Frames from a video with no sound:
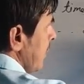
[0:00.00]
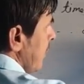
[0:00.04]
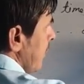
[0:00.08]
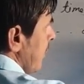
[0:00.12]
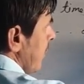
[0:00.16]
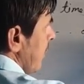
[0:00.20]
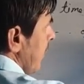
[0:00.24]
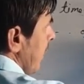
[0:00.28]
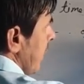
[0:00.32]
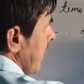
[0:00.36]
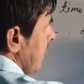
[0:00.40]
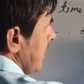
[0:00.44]

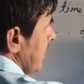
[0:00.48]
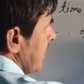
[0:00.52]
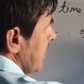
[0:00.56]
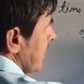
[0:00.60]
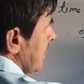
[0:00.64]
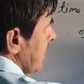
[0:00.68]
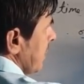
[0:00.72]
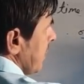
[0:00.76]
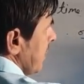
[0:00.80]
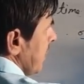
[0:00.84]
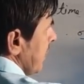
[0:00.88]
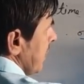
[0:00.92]

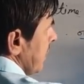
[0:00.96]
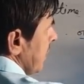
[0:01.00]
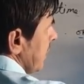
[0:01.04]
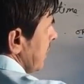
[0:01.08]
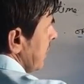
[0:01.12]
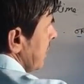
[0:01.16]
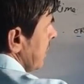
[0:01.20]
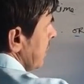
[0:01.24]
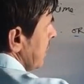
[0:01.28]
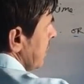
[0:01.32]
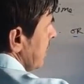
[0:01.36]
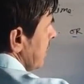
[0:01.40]
minus
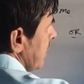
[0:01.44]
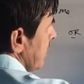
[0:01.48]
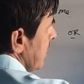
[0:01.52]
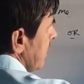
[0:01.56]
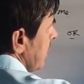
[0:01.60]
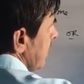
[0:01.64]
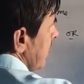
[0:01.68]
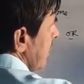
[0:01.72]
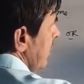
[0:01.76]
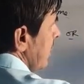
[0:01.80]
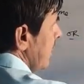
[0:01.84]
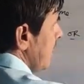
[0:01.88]
3.
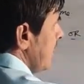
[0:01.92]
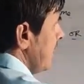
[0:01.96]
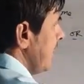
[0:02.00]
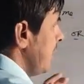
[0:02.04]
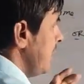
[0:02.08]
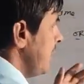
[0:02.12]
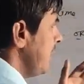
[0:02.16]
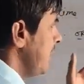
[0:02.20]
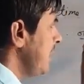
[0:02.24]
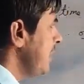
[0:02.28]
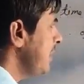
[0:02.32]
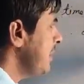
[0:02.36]

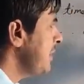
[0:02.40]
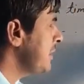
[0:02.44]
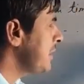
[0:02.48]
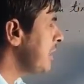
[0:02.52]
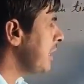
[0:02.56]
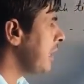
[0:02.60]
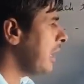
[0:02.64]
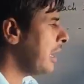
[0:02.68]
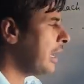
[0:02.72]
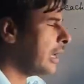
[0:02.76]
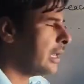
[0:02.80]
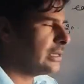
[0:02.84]
It
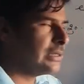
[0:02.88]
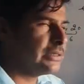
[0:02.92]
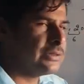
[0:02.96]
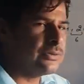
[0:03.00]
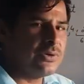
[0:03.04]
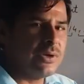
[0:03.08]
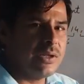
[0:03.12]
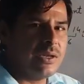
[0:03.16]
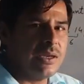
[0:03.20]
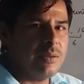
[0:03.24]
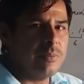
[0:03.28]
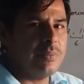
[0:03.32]
is
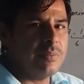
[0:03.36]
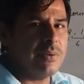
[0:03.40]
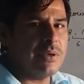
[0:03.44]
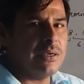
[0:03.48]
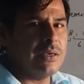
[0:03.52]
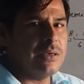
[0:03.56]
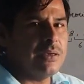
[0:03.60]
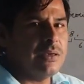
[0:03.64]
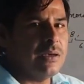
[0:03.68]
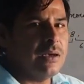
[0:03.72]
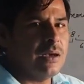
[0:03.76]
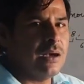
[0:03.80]
also an AP.
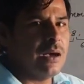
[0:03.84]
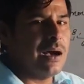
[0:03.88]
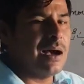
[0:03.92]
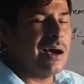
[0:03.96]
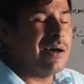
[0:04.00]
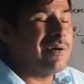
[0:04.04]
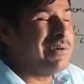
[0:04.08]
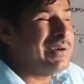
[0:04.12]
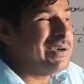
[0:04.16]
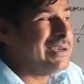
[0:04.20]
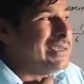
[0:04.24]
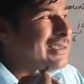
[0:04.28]

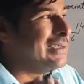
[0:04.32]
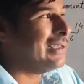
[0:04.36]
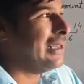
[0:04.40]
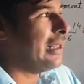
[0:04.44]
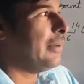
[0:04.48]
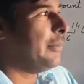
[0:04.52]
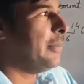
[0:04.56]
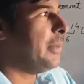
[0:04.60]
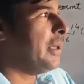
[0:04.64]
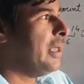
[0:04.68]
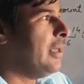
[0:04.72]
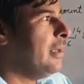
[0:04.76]
How it is an
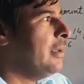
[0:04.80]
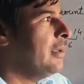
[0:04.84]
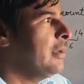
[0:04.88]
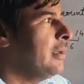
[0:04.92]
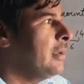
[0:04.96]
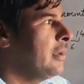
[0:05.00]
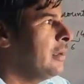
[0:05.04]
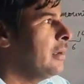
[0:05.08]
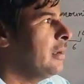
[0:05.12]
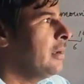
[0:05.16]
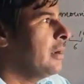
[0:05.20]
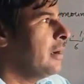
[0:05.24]
AP?
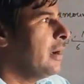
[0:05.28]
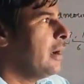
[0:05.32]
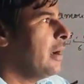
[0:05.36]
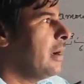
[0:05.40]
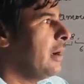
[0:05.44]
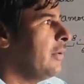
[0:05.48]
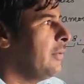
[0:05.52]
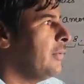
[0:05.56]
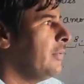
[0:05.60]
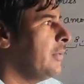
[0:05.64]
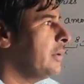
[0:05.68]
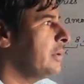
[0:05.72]

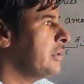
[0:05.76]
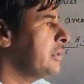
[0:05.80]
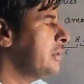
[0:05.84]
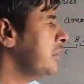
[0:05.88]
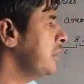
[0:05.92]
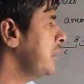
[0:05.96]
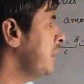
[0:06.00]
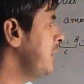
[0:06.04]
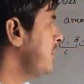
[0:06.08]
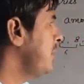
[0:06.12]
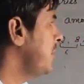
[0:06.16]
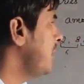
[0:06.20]
I want
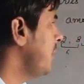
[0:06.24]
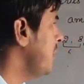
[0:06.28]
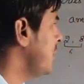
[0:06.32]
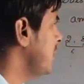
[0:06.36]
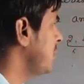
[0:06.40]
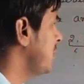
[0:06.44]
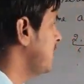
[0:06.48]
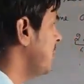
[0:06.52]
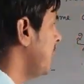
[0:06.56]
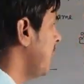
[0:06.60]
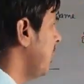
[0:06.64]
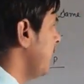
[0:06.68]
to give the
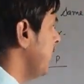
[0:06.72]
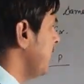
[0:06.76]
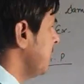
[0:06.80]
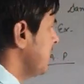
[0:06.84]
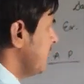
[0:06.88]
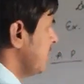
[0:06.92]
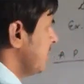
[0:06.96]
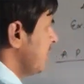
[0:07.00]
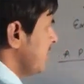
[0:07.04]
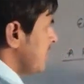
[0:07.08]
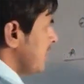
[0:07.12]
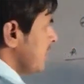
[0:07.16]

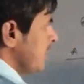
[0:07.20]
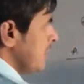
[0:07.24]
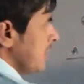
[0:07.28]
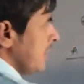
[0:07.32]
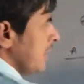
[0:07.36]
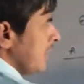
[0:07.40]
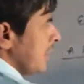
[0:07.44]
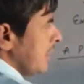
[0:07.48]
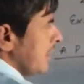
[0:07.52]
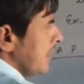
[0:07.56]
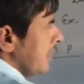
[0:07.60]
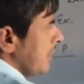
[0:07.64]
examples.
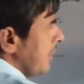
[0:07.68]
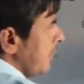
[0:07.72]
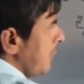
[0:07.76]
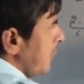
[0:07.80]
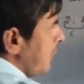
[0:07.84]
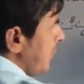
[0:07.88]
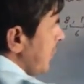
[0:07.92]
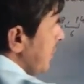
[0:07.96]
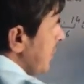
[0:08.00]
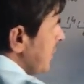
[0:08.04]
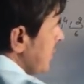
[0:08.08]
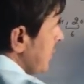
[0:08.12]

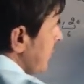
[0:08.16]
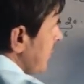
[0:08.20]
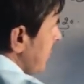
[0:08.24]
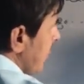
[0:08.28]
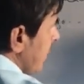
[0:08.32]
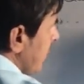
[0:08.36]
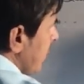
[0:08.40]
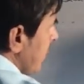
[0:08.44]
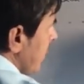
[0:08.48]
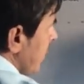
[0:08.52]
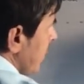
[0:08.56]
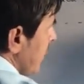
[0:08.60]
Difference
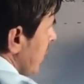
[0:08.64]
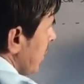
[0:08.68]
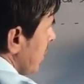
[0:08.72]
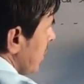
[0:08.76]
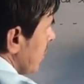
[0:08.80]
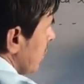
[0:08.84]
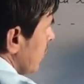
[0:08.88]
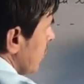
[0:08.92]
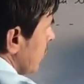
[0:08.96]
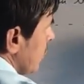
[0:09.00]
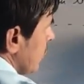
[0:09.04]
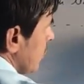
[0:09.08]
between
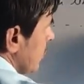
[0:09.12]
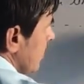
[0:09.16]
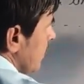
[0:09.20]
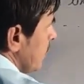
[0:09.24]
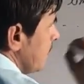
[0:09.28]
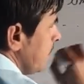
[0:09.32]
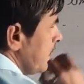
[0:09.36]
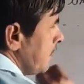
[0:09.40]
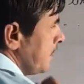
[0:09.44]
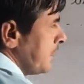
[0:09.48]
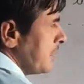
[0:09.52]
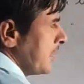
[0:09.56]
the
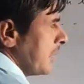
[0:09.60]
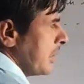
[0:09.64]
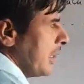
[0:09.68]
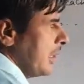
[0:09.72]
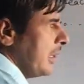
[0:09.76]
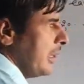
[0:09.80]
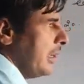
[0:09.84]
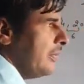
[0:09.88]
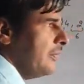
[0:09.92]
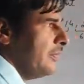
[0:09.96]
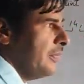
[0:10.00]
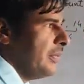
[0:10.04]
two.
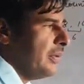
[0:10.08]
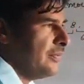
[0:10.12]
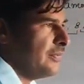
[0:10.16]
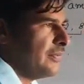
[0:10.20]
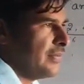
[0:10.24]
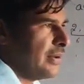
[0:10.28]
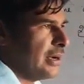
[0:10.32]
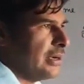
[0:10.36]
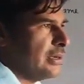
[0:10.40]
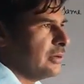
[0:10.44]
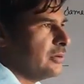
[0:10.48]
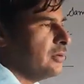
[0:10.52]
If we
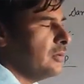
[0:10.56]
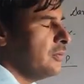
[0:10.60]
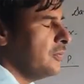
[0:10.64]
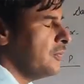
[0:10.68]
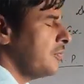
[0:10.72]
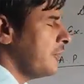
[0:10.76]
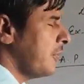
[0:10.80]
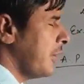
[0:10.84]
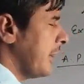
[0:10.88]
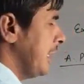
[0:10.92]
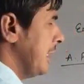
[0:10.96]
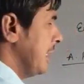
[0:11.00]
want to
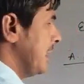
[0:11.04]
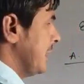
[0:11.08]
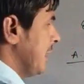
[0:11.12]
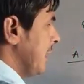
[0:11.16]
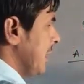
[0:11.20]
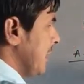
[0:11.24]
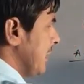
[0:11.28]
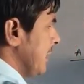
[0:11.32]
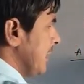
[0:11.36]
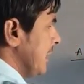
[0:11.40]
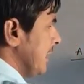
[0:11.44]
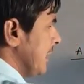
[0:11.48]
find
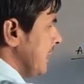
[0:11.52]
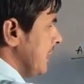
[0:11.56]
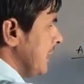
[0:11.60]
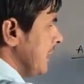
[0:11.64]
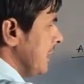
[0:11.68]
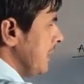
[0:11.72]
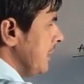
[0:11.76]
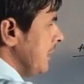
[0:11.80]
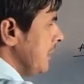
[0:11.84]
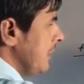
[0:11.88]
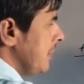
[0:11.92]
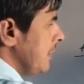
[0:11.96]
that
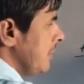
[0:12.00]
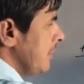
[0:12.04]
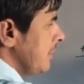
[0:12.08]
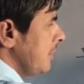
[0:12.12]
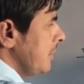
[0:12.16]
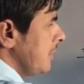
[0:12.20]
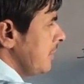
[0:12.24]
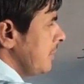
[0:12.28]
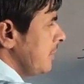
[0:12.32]
D